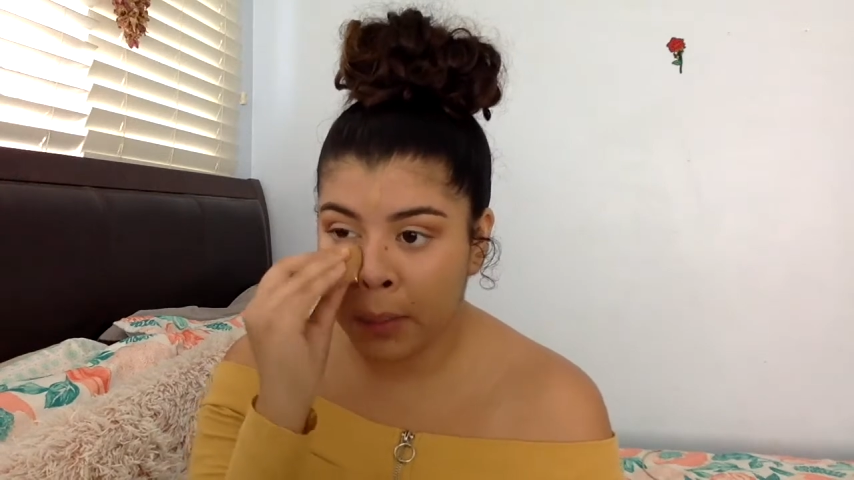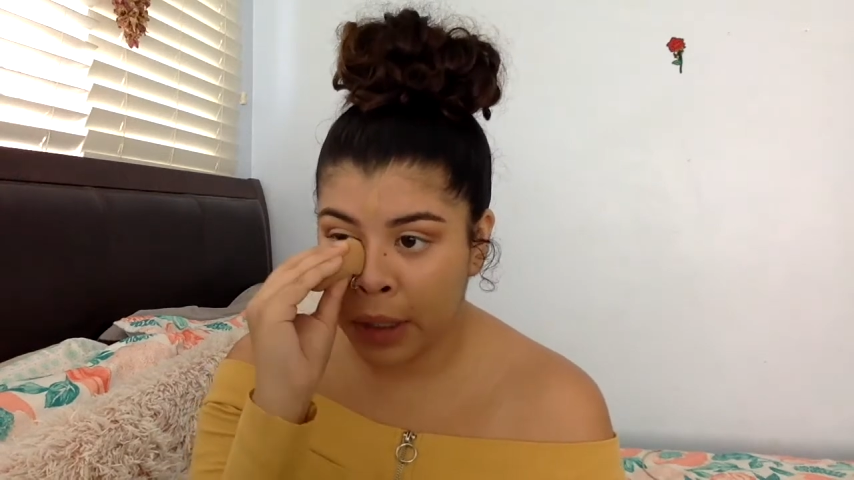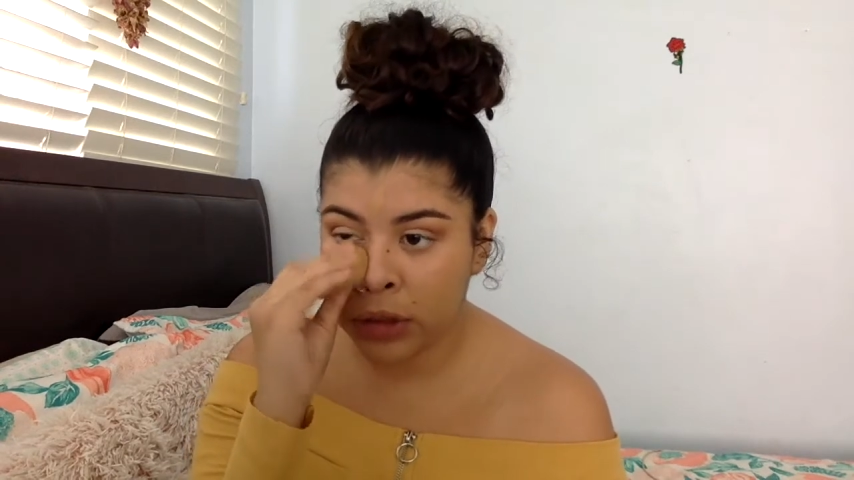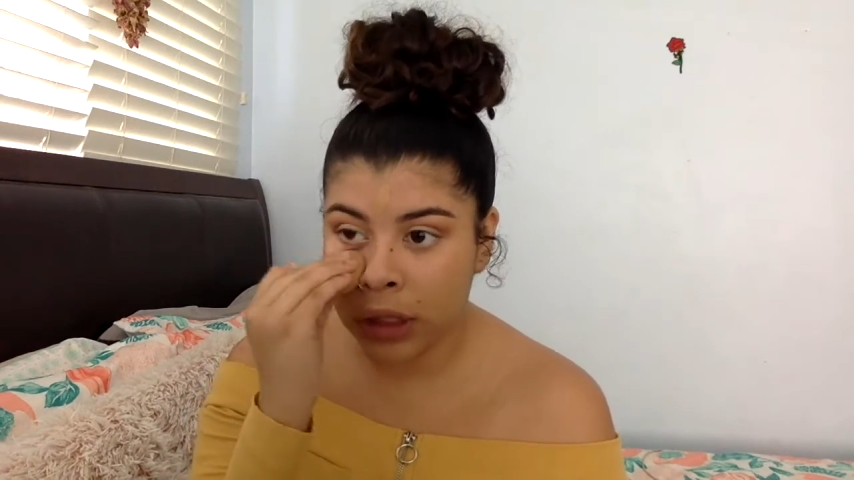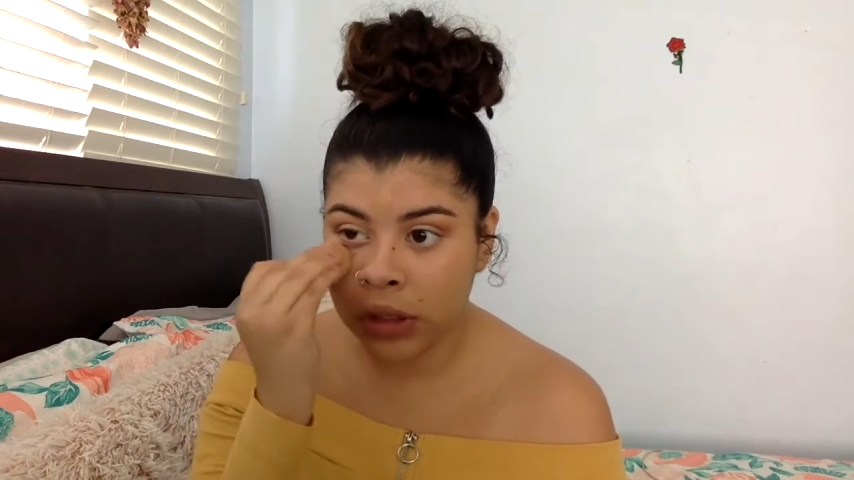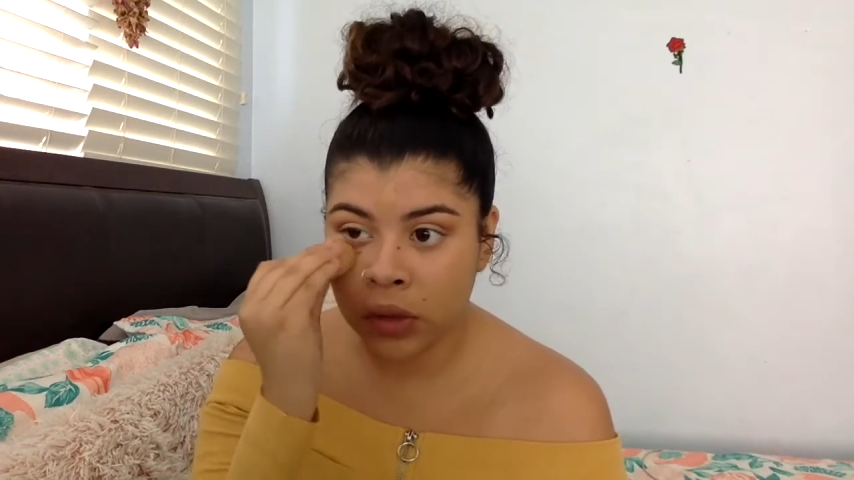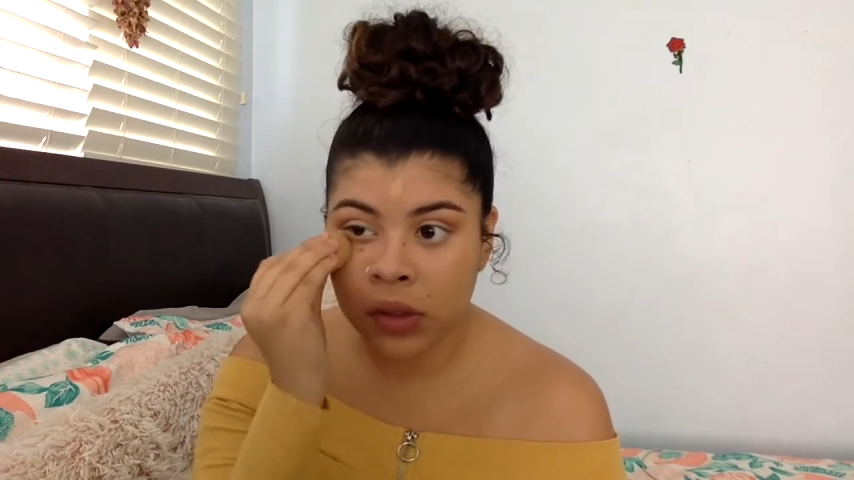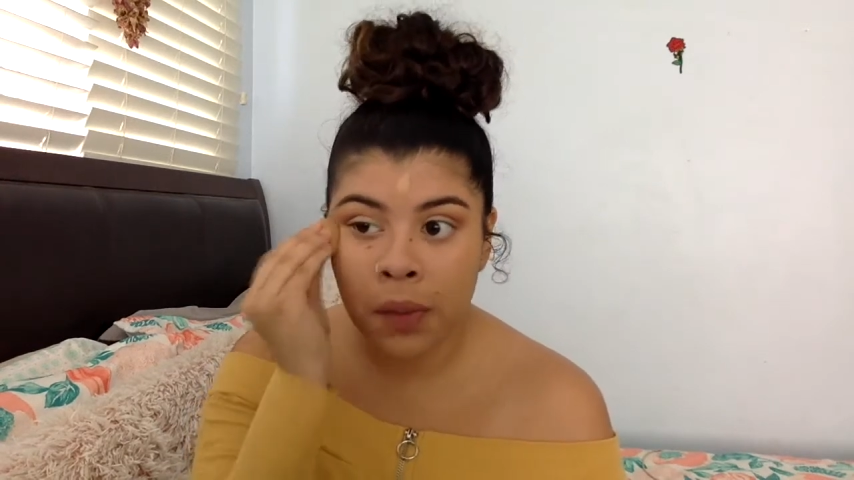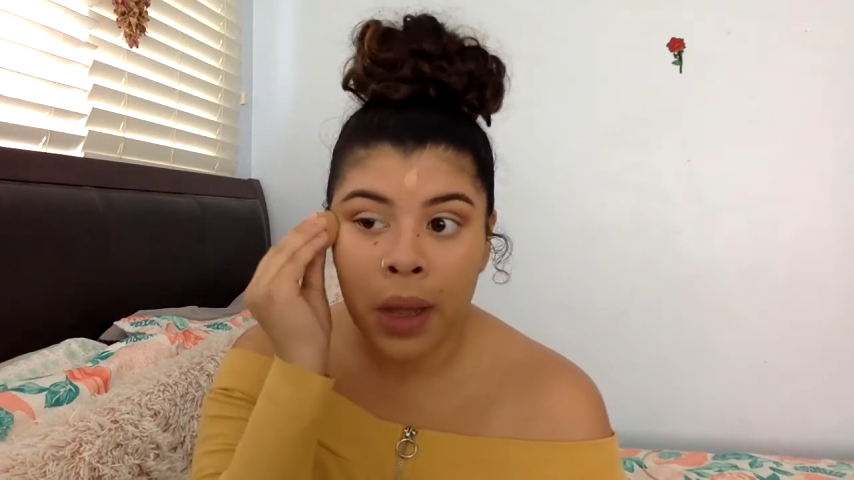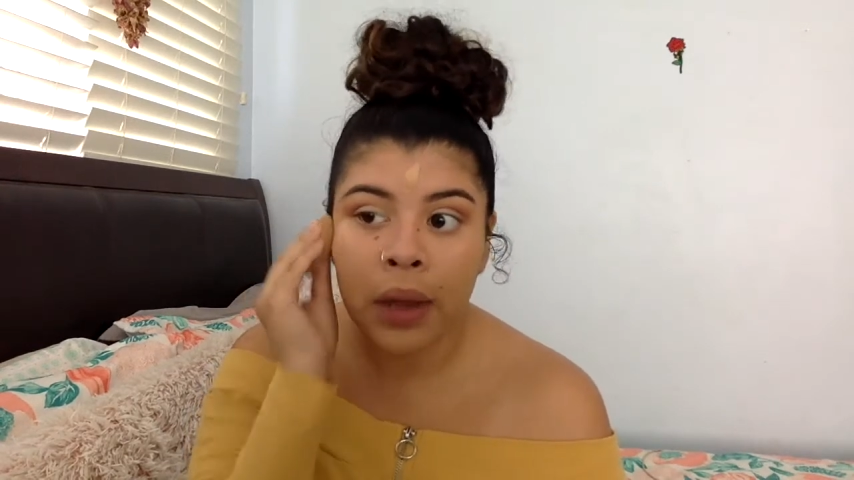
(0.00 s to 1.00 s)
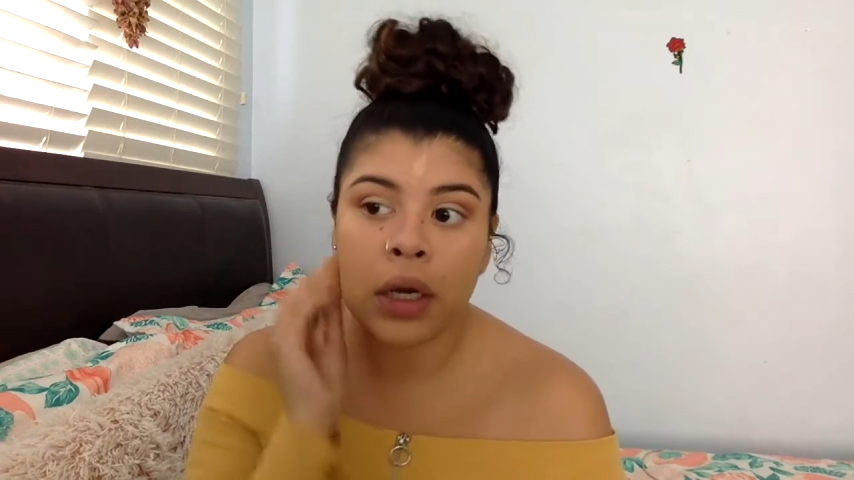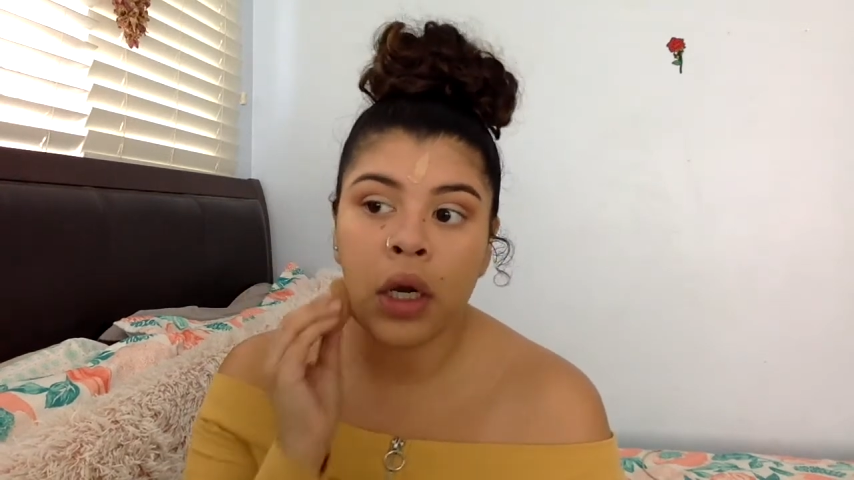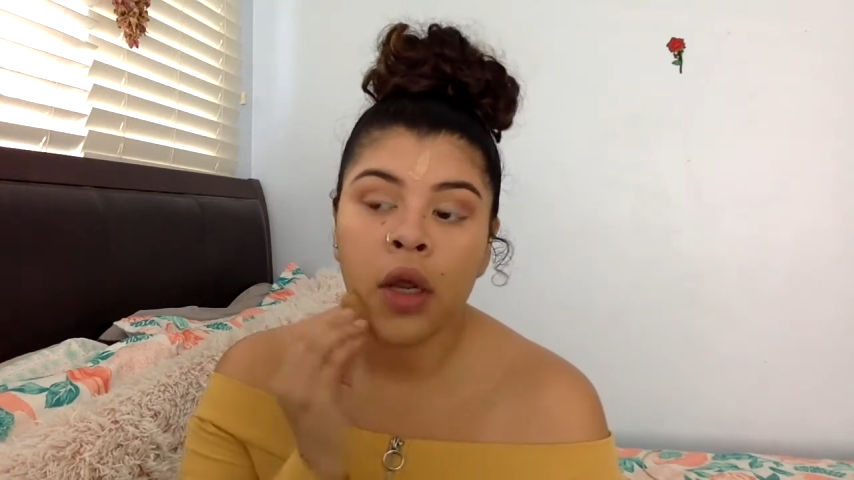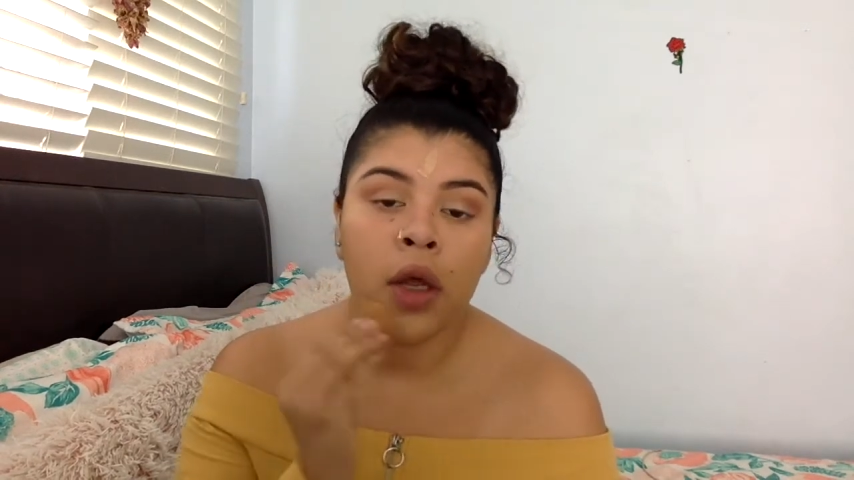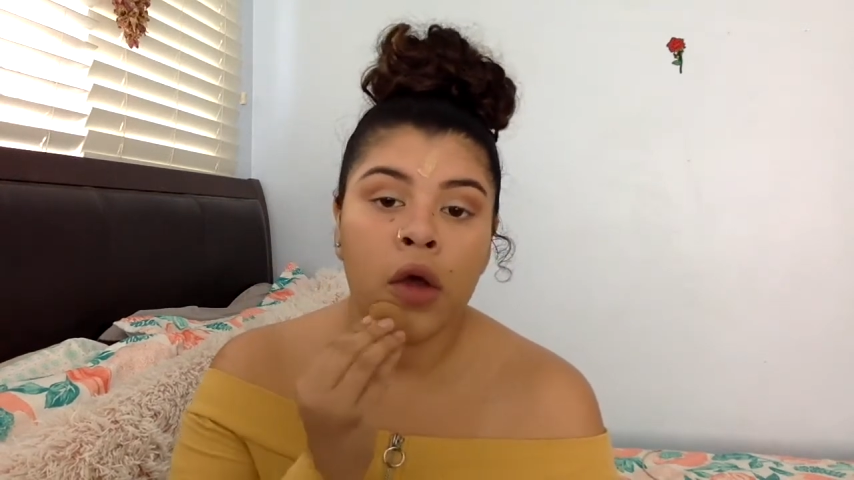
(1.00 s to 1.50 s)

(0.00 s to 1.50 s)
my translucent powder,